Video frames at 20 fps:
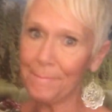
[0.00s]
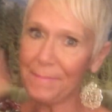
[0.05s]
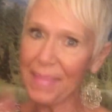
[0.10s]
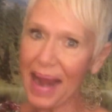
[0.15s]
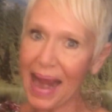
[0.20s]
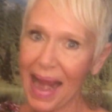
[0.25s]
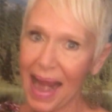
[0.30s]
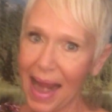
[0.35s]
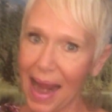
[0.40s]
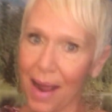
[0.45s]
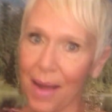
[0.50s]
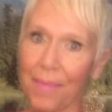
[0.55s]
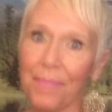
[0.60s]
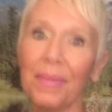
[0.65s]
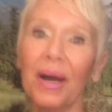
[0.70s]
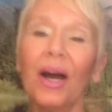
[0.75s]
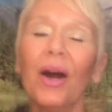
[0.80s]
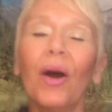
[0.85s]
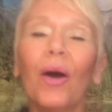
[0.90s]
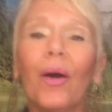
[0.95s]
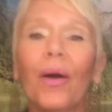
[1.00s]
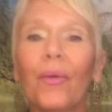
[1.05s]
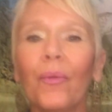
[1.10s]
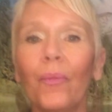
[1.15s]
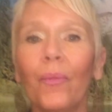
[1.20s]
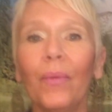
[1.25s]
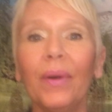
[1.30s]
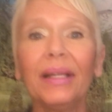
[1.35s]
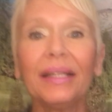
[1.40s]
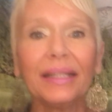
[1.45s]
Bam!
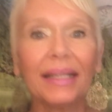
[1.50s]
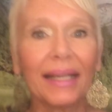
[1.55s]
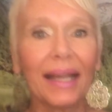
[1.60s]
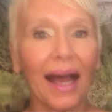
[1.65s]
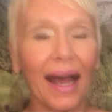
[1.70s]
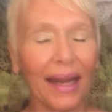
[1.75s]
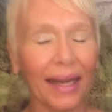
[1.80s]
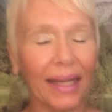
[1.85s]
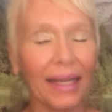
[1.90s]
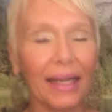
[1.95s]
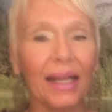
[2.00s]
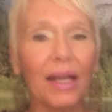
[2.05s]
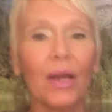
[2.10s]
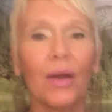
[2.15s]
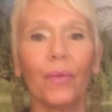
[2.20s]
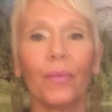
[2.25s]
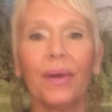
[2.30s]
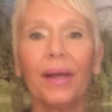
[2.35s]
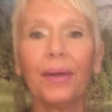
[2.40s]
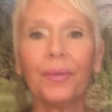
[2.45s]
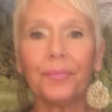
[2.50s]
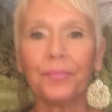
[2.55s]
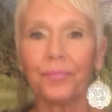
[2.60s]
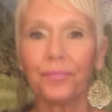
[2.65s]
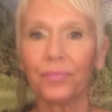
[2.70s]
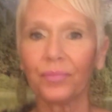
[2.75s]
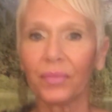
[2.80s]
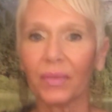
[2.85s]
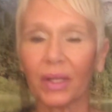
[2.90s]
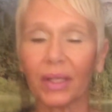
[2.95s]
Really got it. Well,
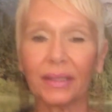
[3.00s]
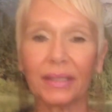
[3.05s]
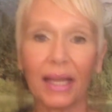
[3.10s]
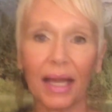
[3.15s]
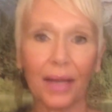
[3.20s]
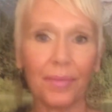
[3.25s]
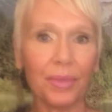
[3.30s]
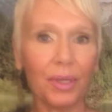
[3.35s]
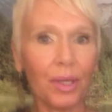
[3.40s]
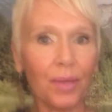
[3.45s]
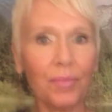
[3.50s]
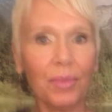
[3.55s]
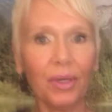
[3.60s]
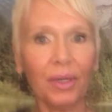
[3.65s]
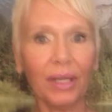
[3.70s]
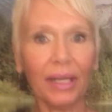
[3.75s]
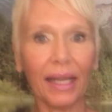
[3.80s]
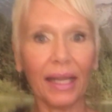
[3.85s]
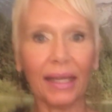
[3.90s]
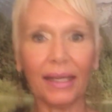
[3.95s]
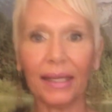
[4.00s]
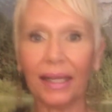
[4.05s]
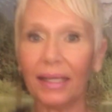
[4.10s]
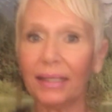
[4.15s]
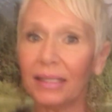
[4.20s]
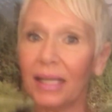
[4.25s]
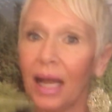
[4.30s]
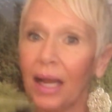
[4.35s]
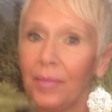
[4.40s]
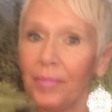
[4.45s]
time to communicate,
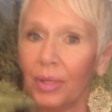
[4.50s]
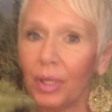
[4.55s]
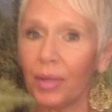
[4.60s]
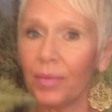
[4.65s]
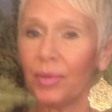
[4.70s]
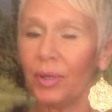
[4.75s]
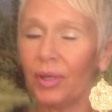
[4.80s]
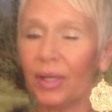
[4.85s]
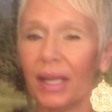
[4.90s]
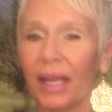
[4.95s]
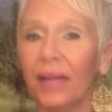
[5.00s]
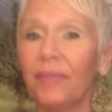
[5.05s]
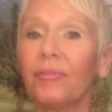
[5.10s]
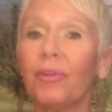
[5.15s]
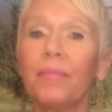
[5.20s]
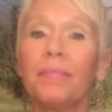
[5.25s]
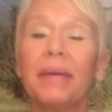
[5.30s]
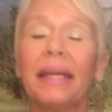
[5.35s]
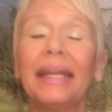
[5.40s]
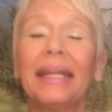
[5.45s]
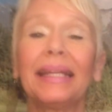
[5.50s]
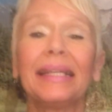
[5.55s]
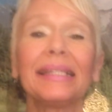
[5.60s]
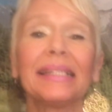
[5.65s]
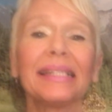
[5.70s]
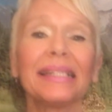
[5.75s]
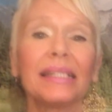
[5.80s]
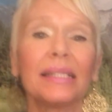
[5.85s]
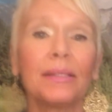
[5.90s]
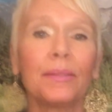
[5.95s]
and time to communicate from an
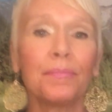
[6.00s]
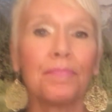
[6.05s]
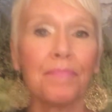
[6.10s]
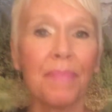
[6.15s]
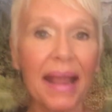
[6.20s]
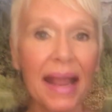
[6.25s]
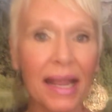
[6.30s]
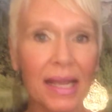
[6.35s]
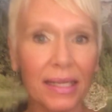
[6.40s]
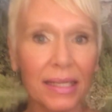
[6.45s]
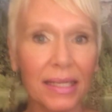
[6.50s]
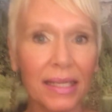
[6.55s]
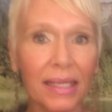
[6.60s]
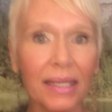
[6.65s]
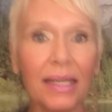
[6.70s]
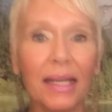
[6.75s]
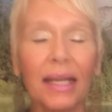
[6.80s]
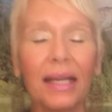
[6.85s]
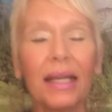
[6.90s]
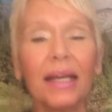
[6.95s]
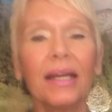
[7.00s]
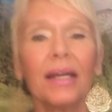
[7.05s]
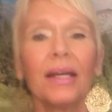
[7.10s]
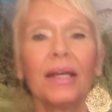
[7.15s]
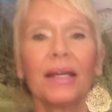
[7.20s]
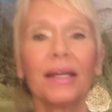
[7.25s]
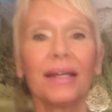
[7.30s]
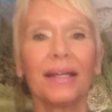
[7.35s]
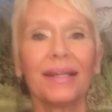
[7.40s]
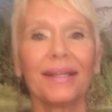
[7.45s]
expanded,
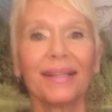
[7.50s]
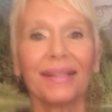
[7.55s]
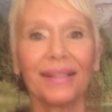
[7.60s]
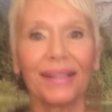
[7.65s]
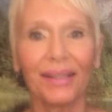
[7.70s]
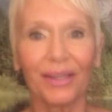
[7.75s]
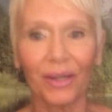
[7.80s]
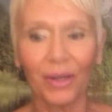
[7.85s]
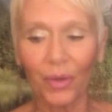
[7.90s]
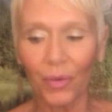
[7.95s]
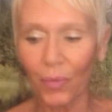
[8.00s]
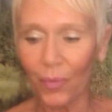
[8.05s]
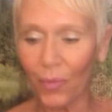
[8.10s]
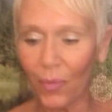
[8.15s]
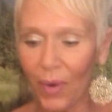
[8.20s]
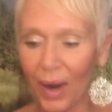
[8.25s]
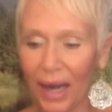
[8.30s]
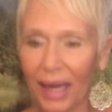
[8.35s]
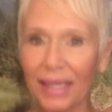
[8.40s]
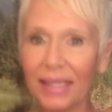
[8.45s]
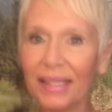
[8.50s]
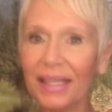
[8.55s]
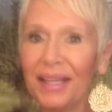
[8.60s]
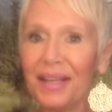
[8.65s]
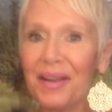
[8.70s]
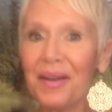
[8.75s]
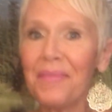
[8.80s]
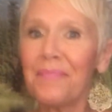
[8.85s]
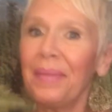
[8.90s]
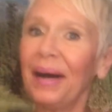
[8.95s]

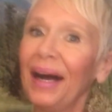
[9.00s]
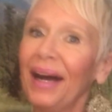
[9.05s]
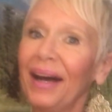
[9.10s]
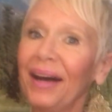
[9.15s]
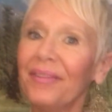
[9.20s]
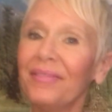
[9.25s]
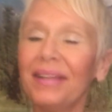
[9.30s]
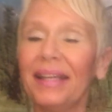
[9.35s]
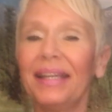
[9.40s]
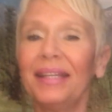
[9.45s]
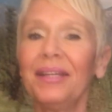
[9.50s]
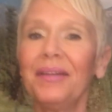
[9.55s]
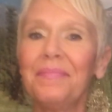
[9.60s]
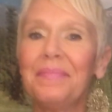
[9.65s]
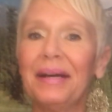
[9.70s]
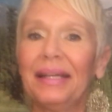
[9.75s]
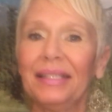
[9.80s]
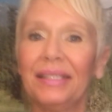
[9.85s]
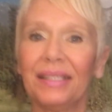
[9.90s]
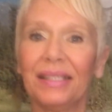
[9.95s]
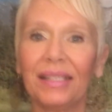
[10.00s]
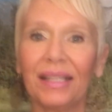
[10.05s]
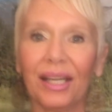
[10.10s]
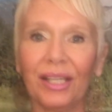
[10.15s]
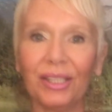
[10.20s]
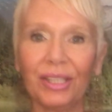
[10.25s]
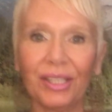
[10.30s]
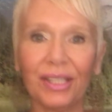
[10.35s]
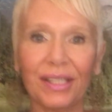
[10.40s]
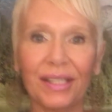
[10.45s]
rising above in abundance
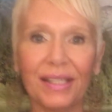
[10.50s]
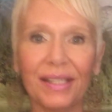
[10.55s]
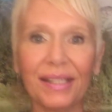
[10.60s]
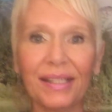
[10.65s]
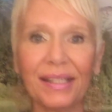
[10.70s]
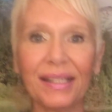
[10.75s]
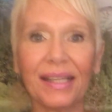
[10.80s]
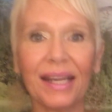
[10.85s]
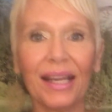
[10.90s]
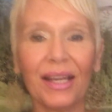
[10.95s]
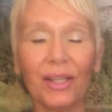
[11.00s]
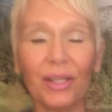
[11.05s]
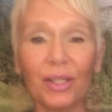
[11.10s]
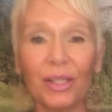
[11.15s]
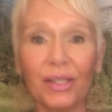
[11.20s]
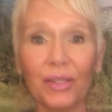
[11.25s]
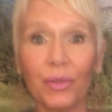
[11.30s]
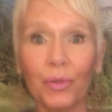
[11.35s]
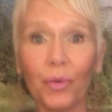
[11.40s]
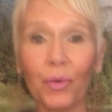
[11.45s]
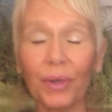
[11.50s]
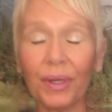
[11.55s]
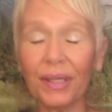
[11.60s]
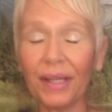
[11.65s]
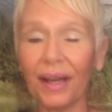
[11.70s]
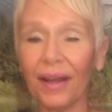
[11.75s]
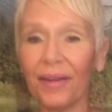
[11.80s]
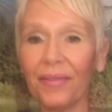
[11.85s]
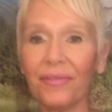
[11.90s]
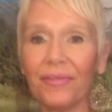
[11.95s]
consciousness
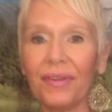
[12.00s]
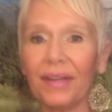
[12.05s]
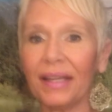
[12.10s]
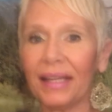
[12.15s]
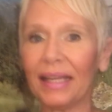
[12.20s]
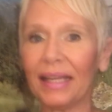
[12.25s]
sort of